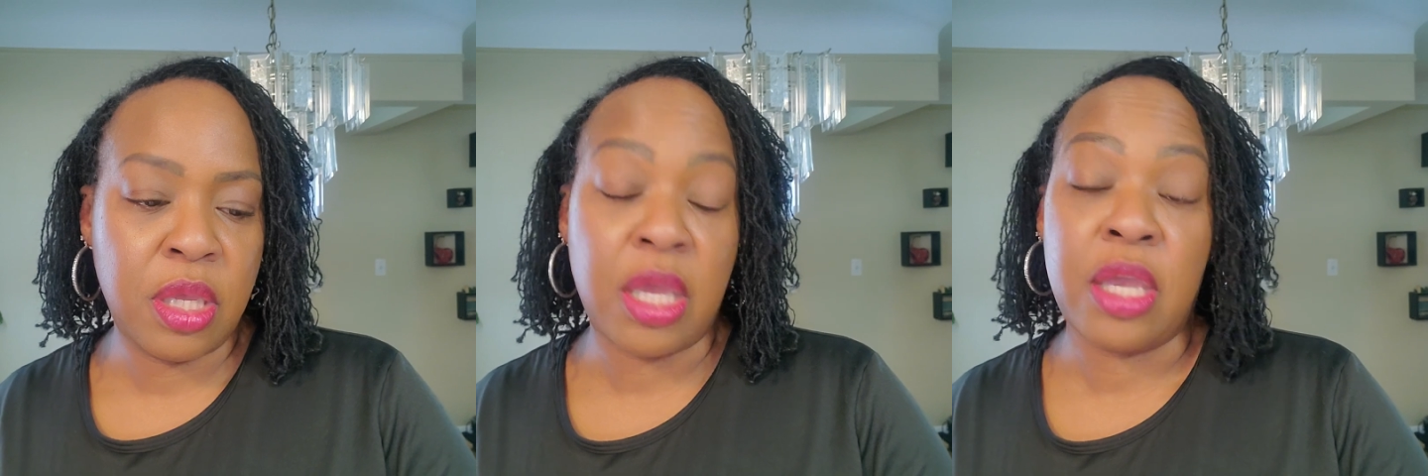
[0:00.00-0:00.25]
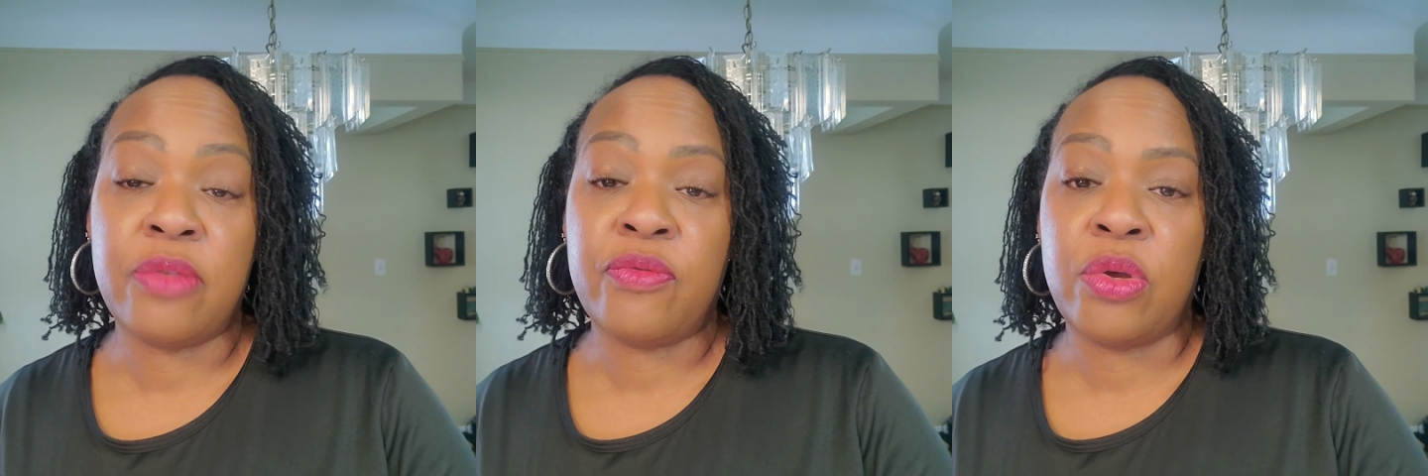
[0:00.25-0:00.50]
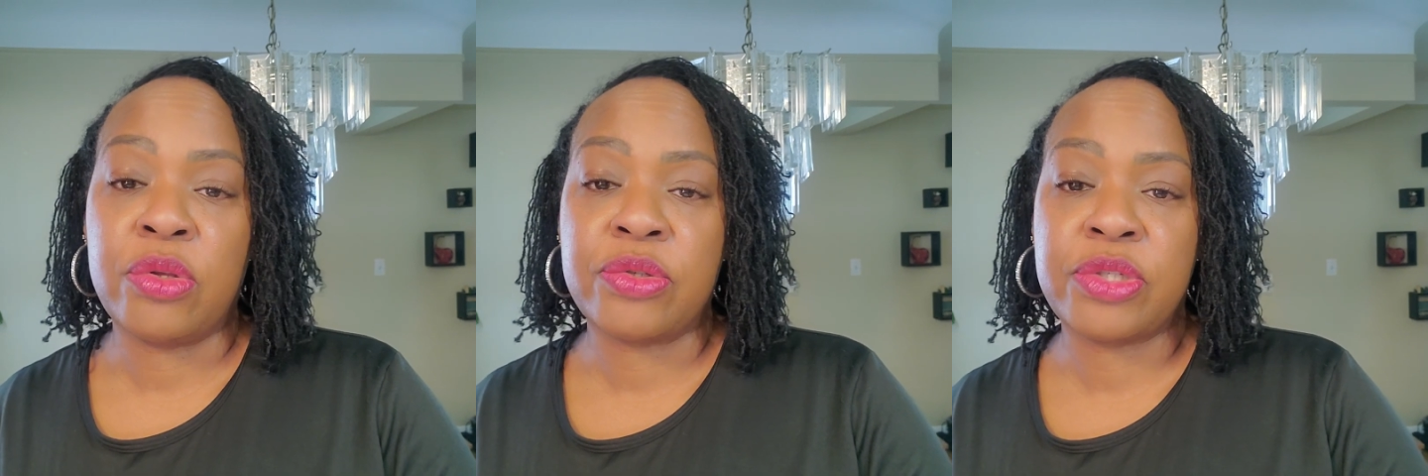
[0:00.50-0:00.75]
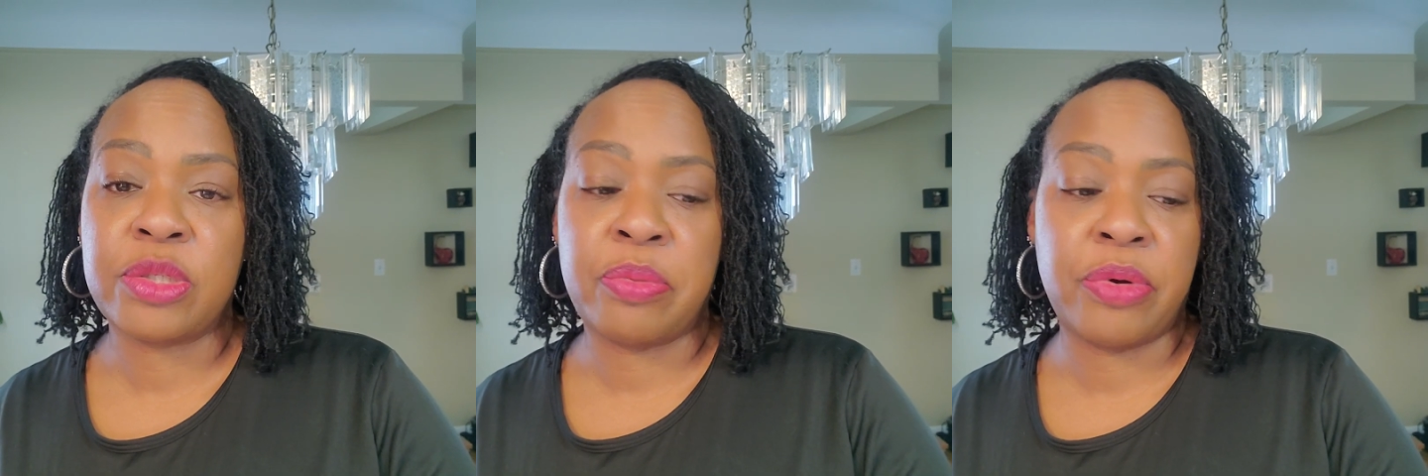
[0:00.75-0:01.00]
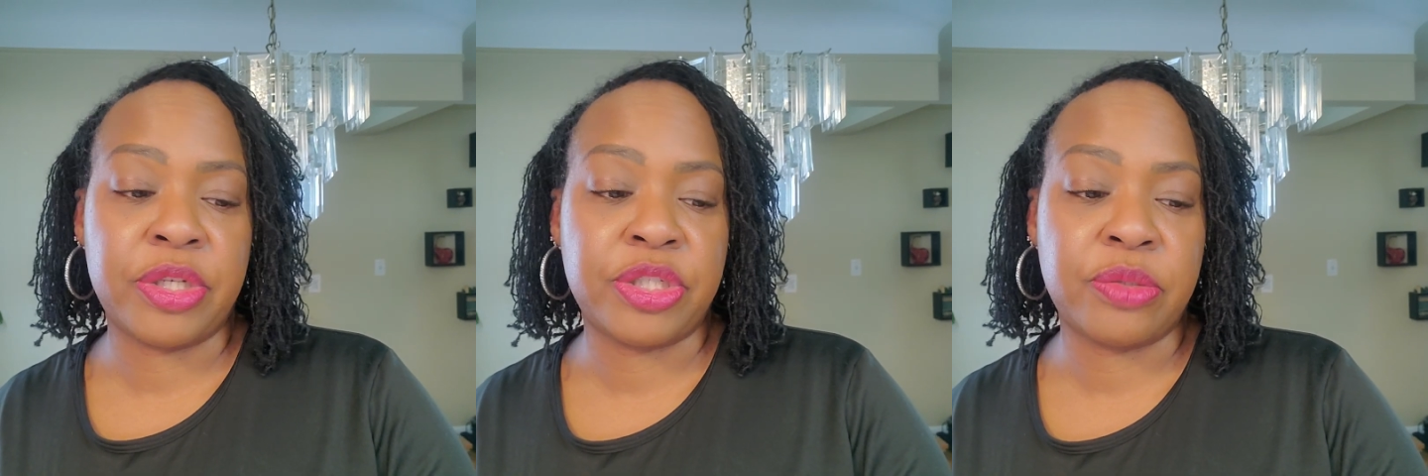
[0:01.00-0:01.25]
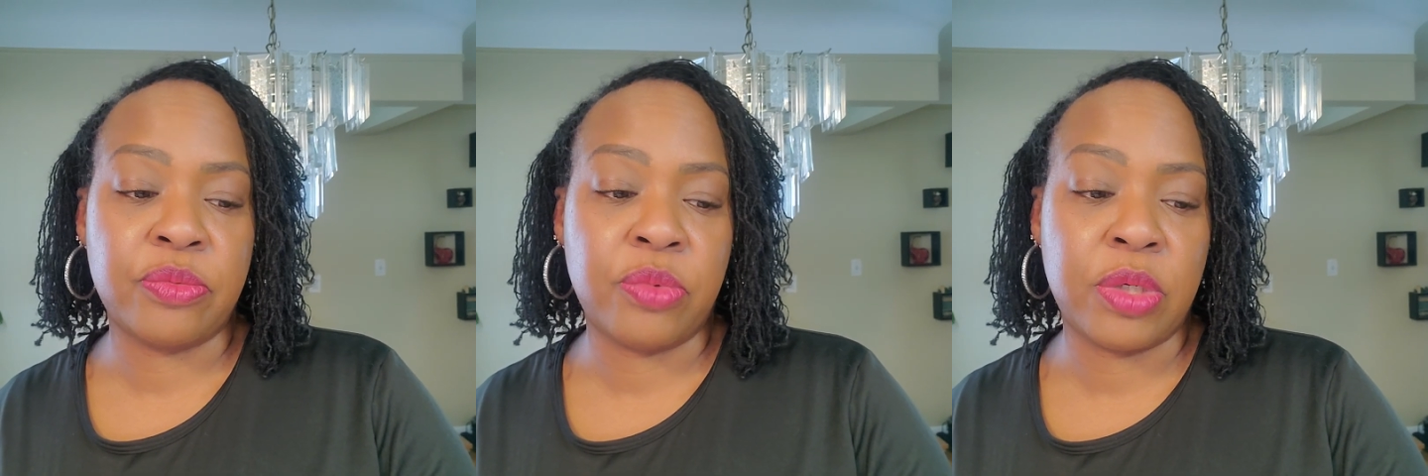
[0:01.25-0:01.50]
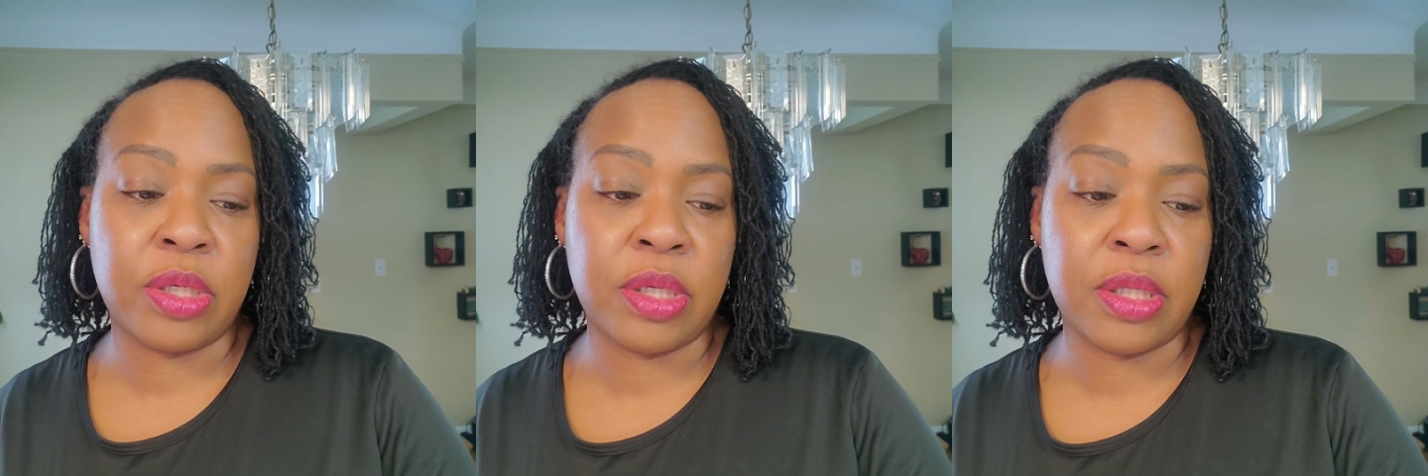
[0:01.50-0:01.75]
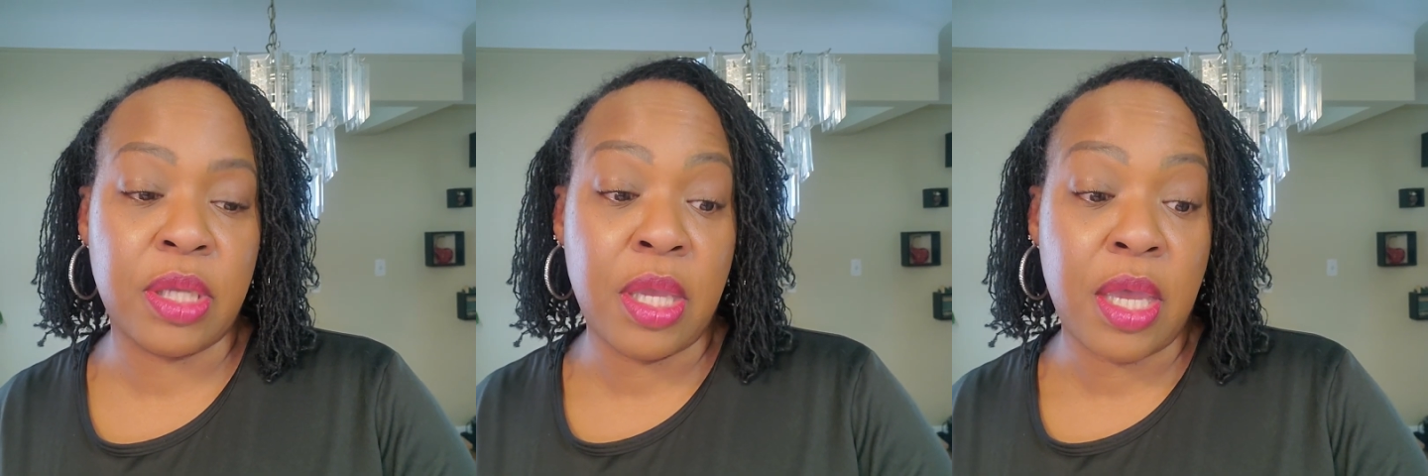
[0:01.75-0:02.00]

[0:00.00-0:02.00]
and voter suppression won.